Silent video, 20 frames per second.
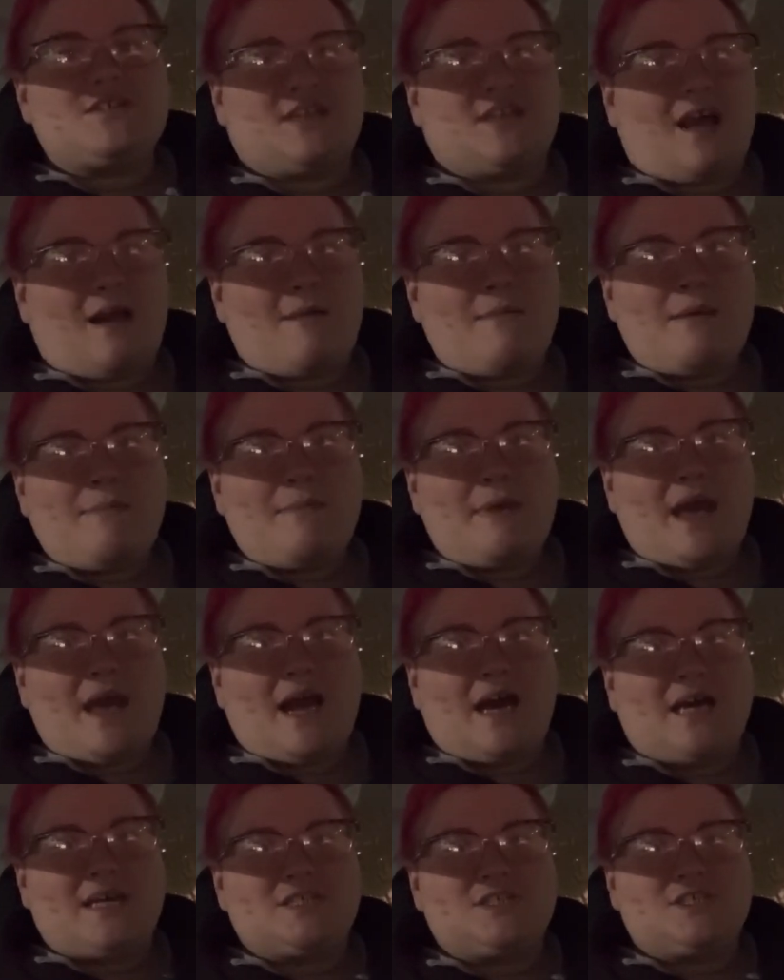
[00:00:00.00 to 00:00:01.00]
and got my
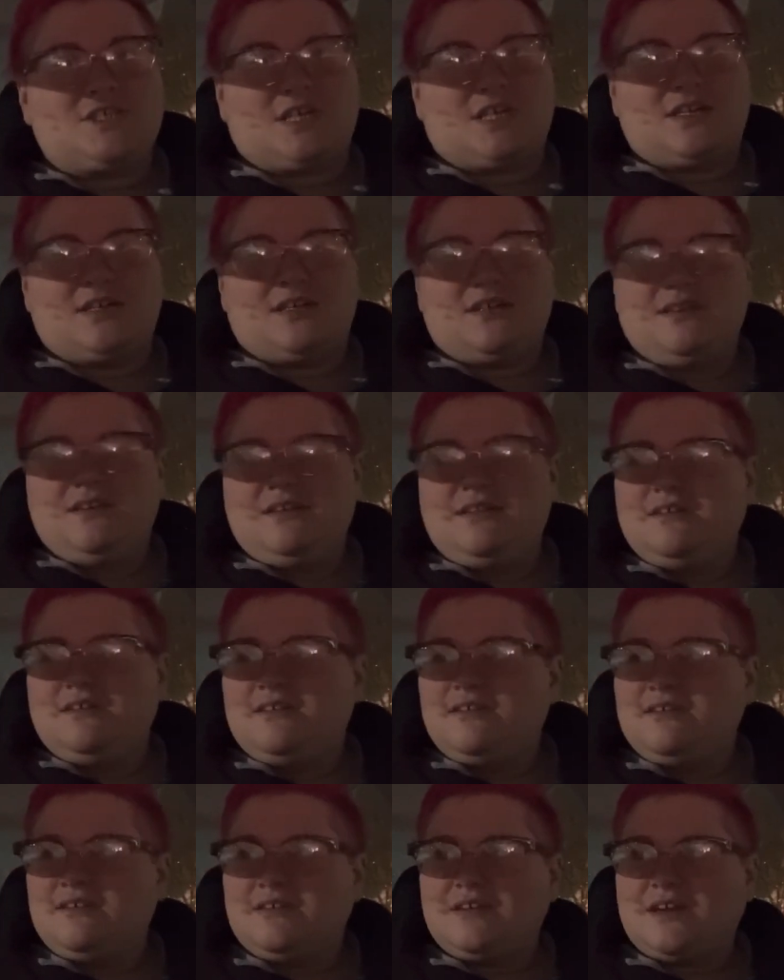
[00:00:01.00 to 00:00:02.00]
badge and
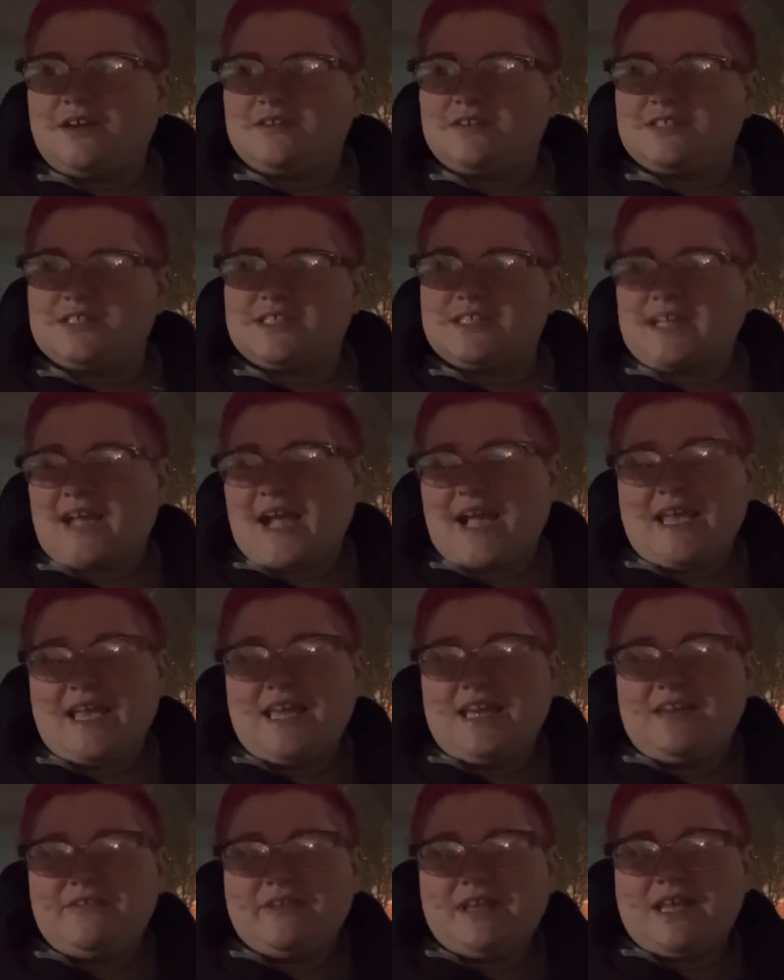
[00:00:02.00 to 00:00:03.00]
I was just like, I
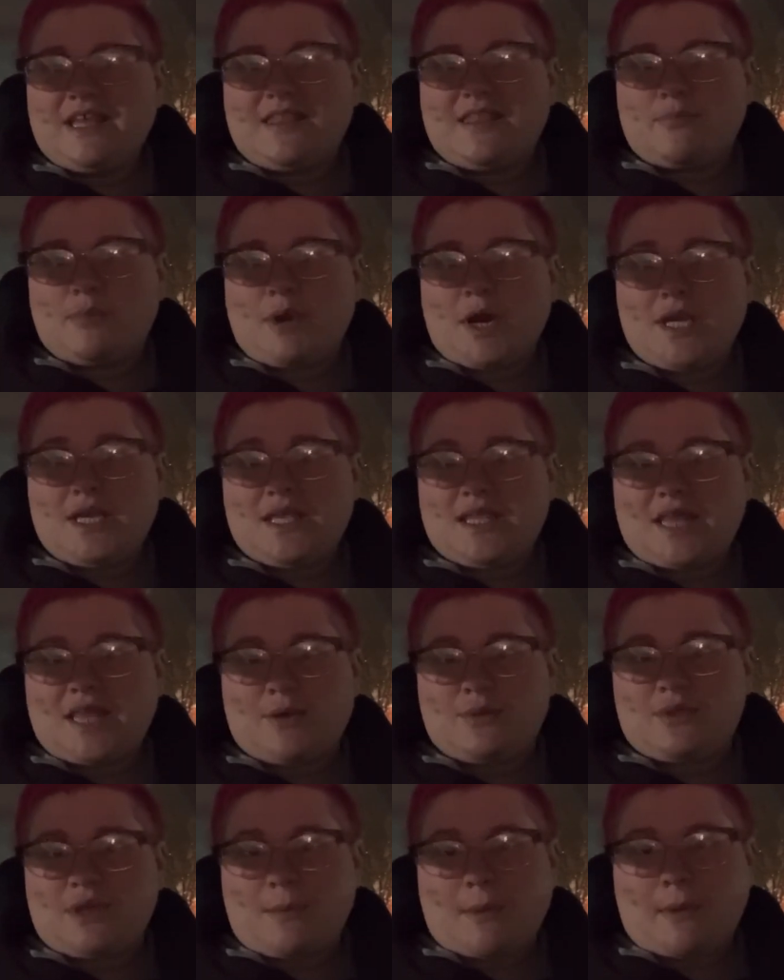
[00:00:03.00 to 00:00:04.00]
can't even get in the parking lot
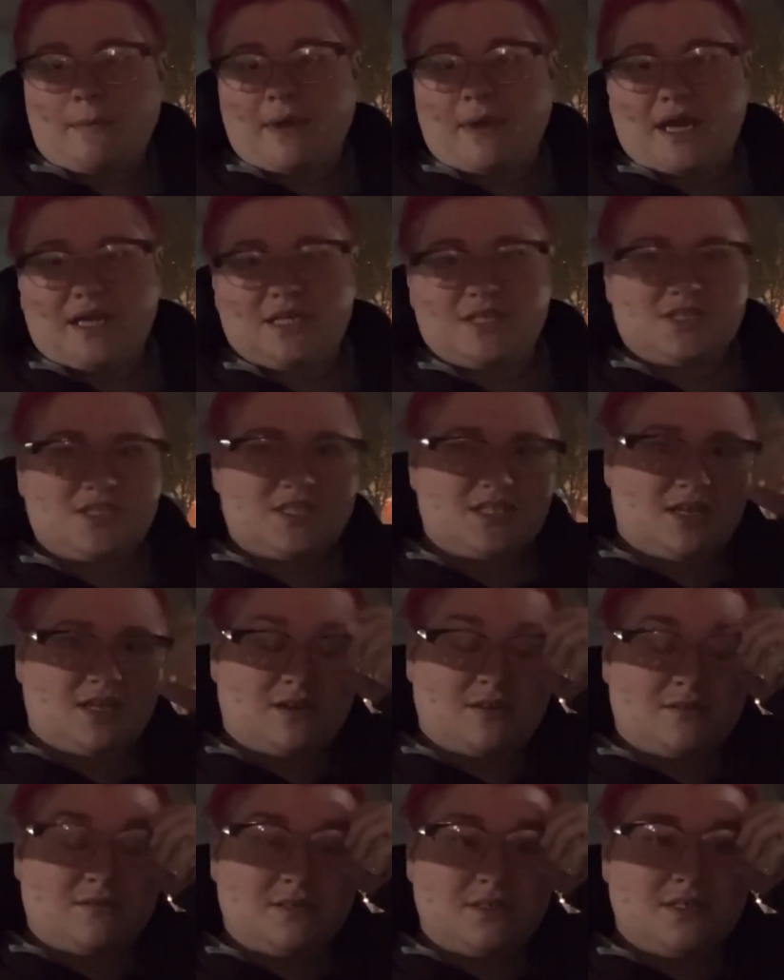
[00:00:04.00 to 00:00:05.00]
without my badge.
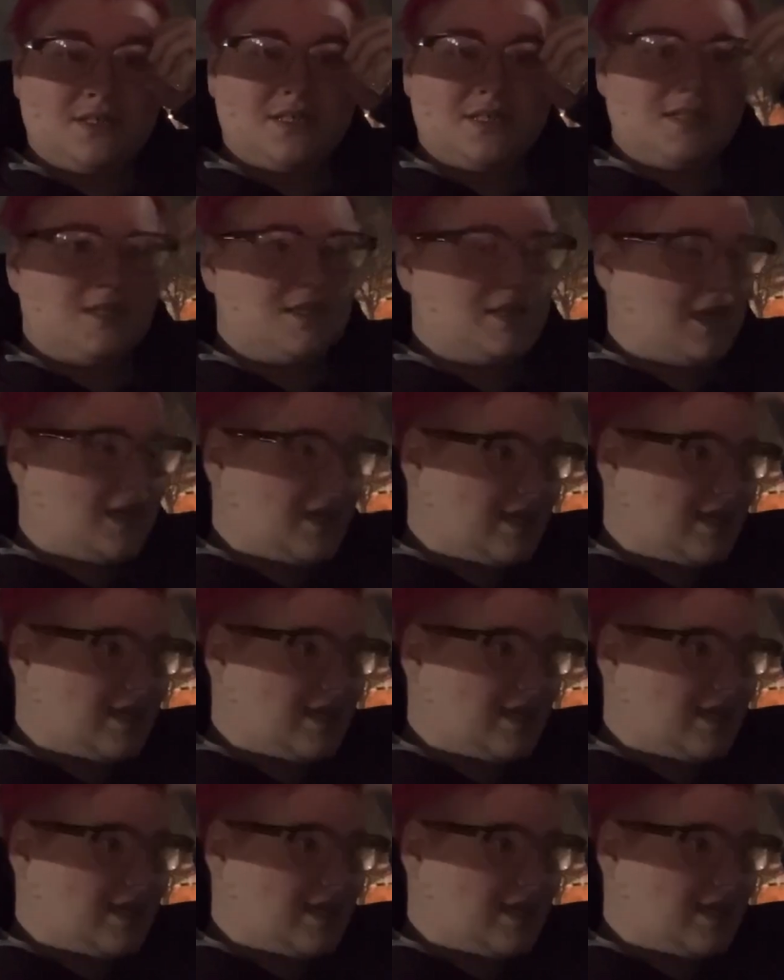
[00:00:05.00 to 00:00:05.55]
So I